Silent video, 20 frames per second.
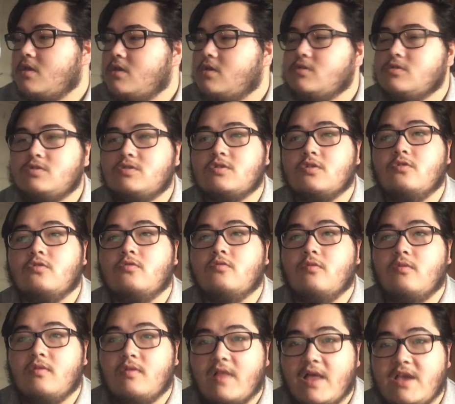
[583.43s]
So
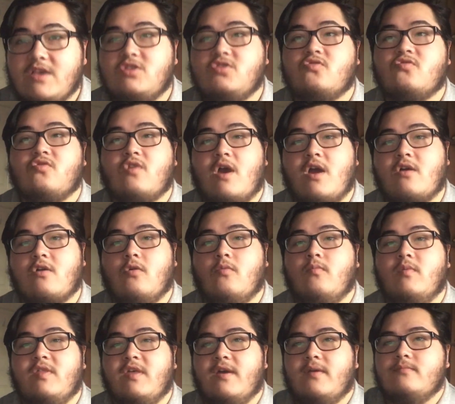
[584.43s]
let's crack on
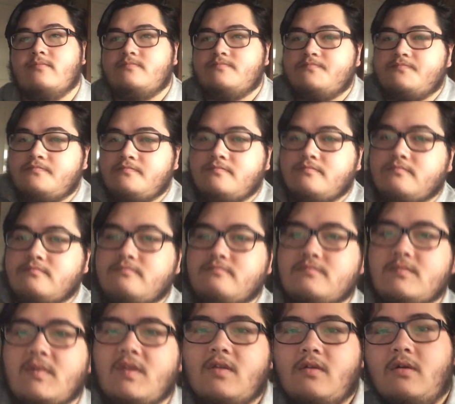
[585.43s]
with it.
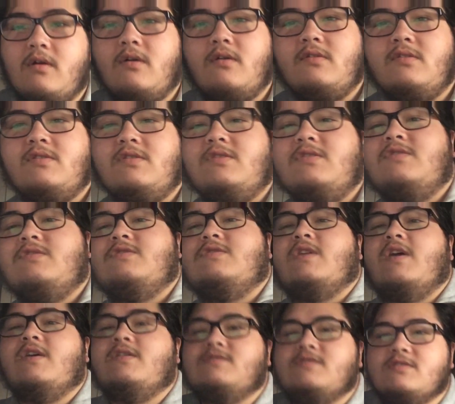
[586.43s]
Oh,
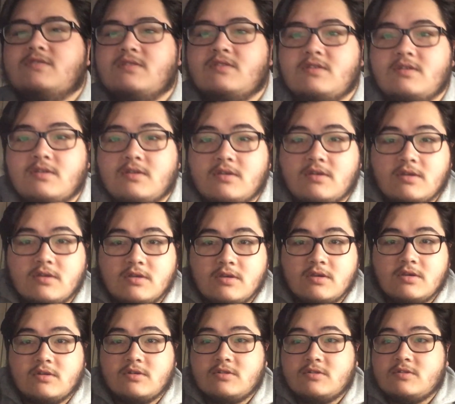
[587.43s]
Jesus.
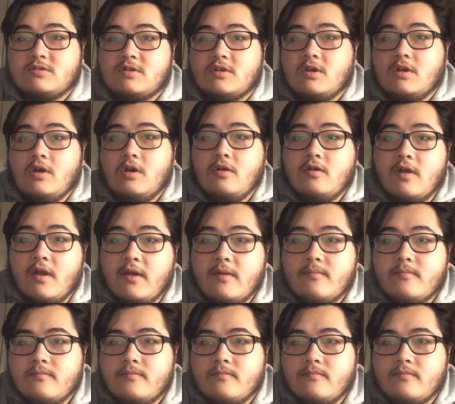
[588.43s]
Right.